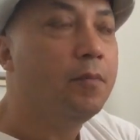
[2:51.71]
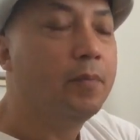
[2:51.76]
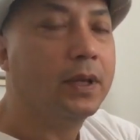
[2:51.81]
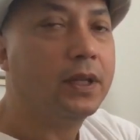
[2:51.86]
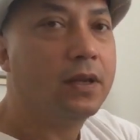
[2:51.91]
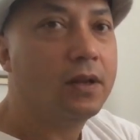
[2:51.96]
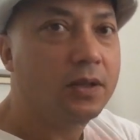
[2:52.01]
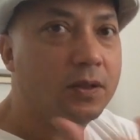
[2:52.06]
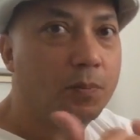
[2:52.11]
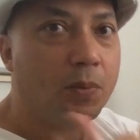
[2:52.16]

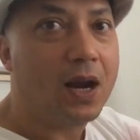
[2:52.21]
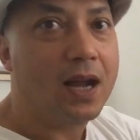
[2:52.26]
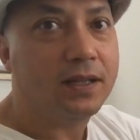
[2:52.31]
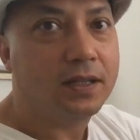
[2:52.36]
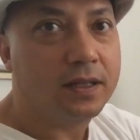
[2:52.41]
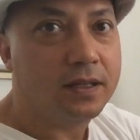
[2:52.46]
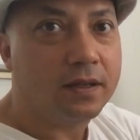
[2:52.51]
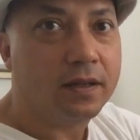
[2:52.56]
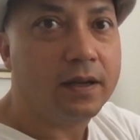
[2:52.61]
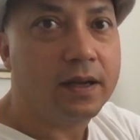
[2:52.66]
But those
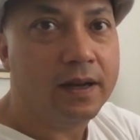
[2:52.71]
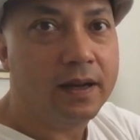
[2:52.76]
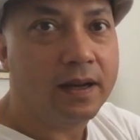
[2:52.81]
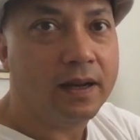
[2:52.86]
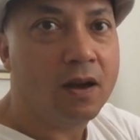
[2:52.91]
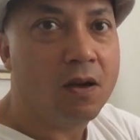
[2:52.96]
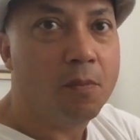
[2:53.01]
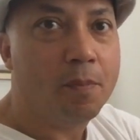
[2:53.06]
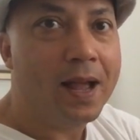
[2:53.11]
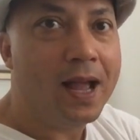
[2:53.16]
prices are going to
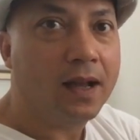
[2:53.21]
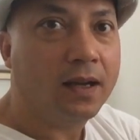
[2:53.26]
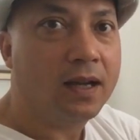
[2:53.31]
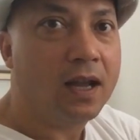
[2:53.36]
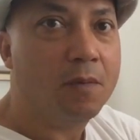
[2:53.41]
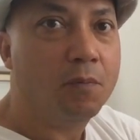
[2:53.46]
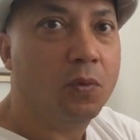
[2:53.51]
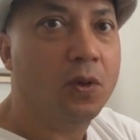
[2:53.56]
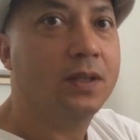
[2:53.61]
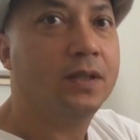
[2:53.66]
go back
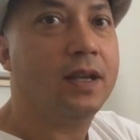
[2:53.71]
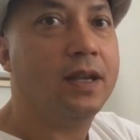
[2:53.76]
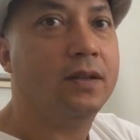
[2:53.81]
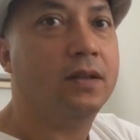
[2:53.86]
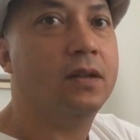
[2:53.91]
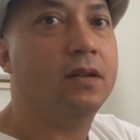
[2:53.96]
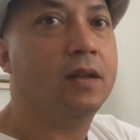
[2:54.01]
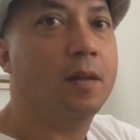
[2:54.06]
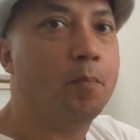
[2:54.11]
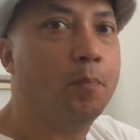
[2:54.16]
up once I
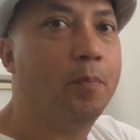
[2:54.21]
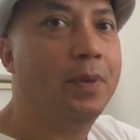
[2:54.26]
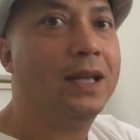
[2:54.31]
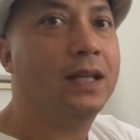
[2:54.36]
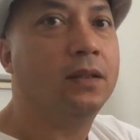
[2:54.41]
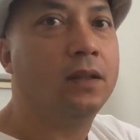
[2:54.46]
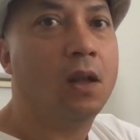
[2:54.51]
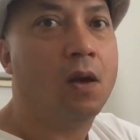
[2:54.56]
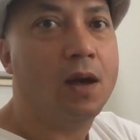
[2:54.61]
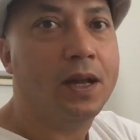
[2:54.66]
do the
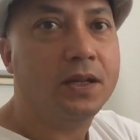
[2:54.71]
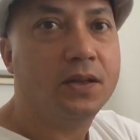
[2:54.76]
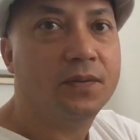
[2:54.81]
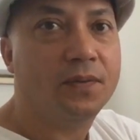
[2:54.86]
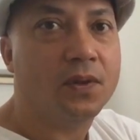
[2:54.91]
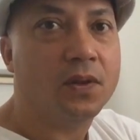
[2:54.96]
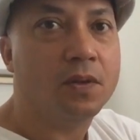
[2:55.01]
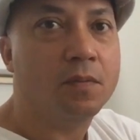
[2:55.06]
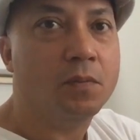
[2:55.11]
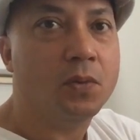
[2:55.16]
big launch
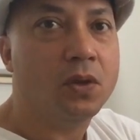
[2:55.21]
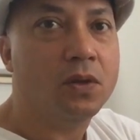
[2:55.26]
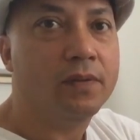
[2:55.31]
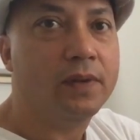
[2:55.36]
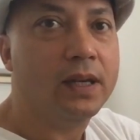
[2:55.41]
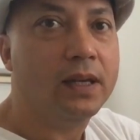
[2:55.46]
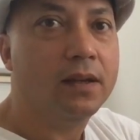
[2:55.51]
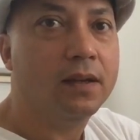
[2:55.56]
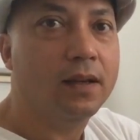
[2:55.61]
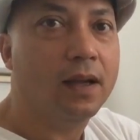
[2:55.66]
for the
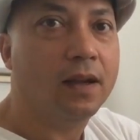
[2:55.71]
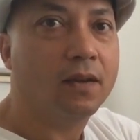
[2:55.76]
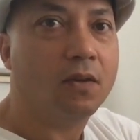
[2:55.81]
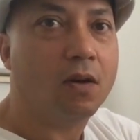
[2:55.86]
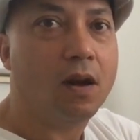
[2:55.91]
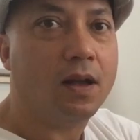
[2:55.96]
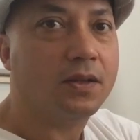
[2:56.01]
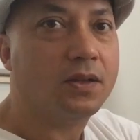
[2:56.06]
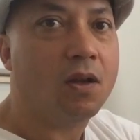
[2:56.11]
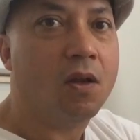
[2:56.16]
movie
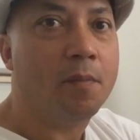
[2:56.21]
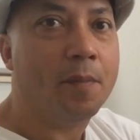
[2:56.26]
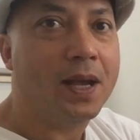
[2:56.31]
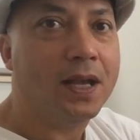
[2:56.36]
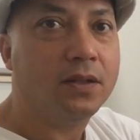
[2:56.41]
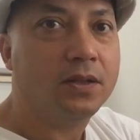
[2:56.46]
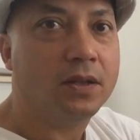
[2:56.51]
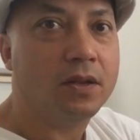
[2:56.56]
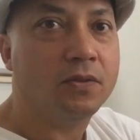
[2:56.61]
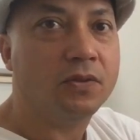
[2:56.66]
across all
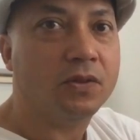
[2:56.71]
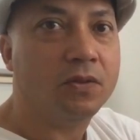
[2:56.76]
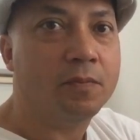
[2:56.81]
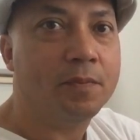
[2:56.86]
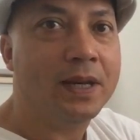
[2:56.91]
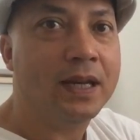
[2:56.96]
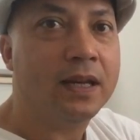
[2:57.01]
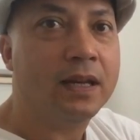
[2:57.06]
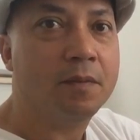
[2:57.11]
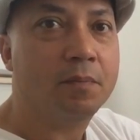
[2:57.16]
my social
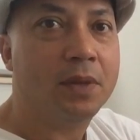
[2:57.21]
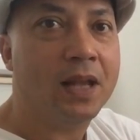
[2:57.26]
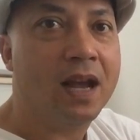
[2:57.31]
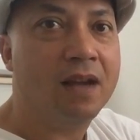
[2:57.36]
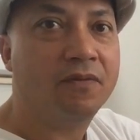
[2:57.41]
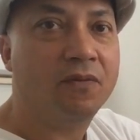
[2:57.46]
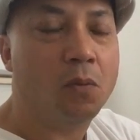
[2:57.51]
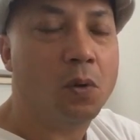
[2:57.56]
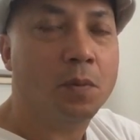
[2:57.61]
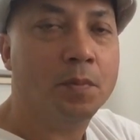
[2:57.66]
media
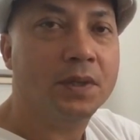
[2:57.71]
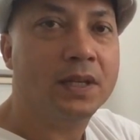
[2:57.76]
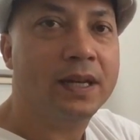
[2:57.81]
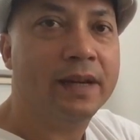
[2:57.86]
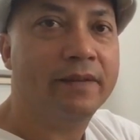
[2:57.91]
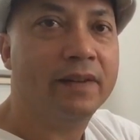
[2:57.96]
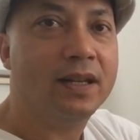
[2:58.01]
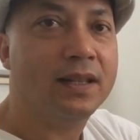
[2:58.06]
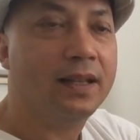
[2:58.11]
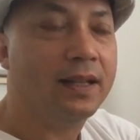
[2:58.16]
platforms and
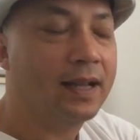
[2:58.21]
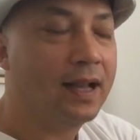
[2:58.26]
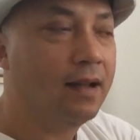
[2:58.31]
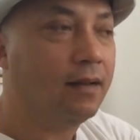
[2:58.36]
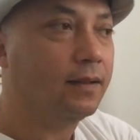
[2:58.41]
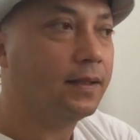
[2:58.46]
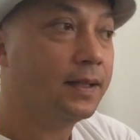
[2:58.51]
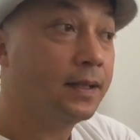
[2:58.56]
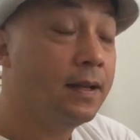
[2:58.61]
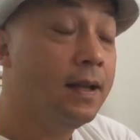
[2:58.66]
everything
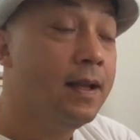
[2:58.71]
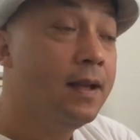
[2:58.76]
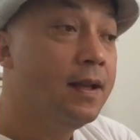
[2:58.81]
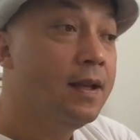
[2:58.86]
else.